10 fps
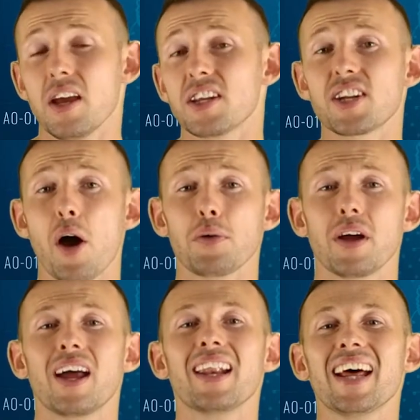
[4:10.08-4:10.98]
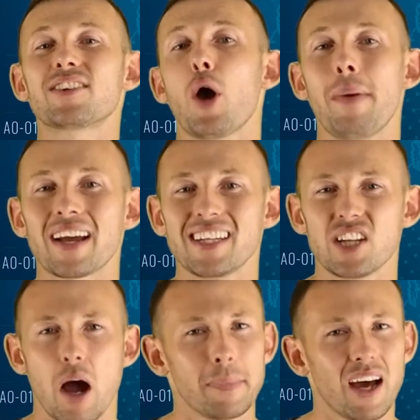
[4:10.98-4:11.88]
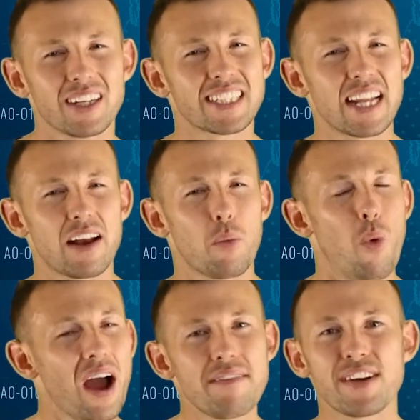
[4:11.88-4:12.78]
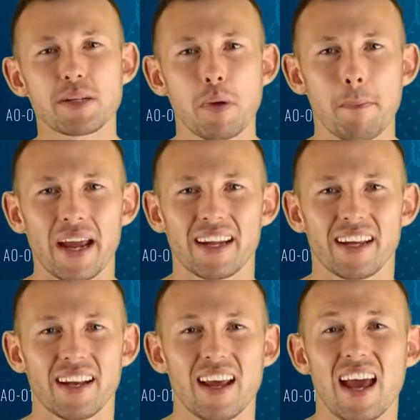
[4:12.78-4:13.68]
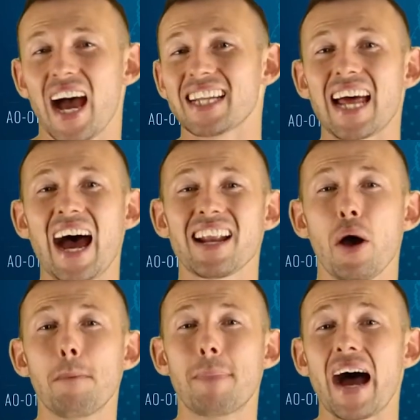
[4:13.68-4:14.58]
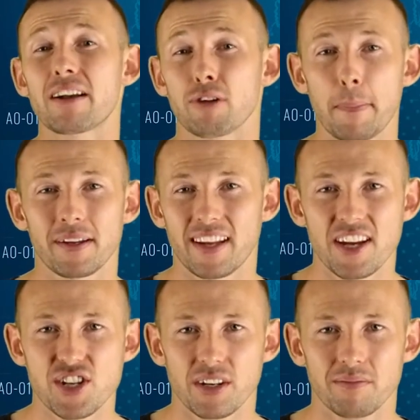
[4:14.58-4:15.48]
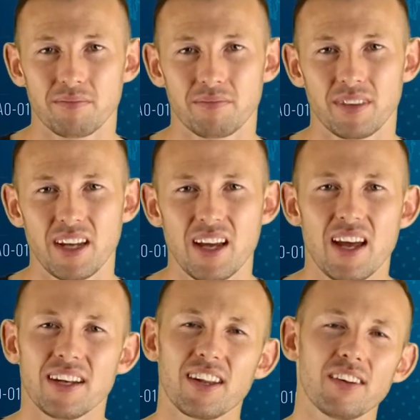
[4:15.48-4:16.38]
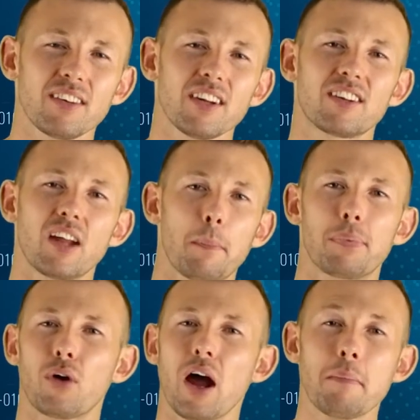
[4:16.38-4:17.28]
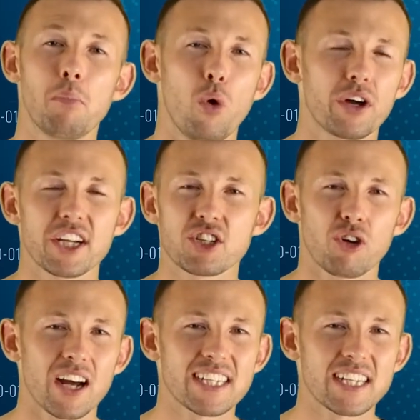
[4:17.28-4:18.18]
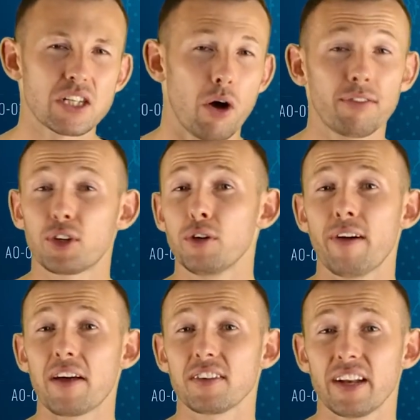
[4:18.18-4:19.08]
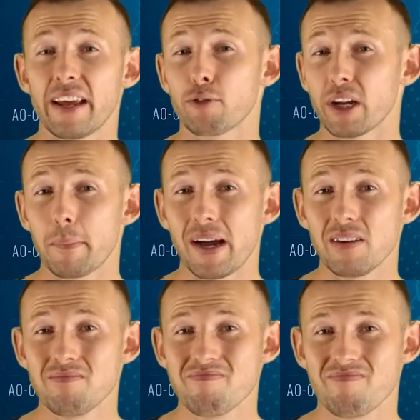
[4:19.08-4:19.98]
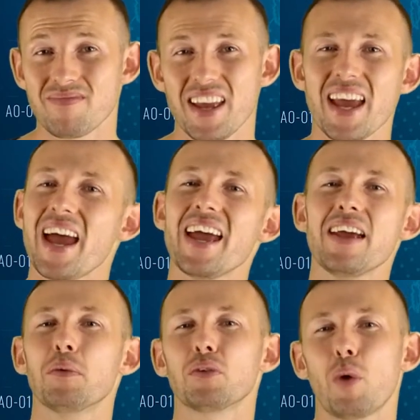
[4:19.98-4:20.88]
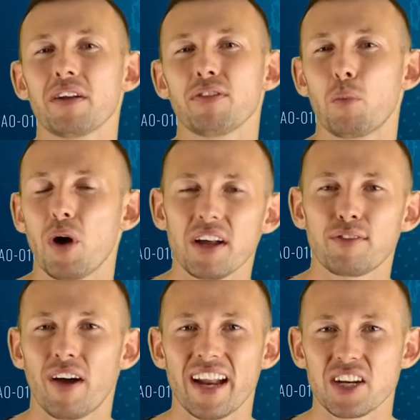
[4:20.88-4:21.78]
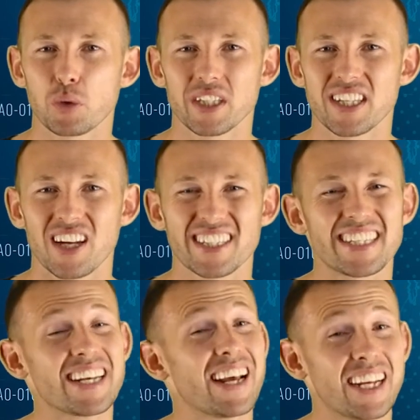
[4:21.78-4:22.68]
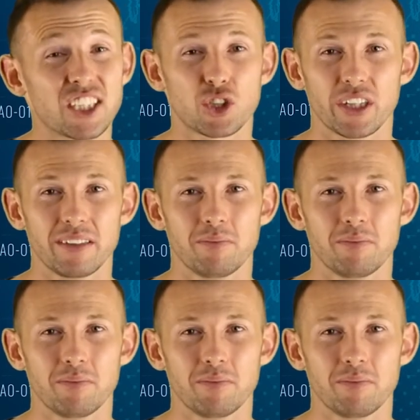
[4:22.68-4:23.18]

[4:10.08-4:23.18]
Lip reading: So, let's go back in time and understand why investment banking has had a bad reputation. Does the subprime mortgage crisis of 2008 ring a bell? It was one of the worst financial disasters in history.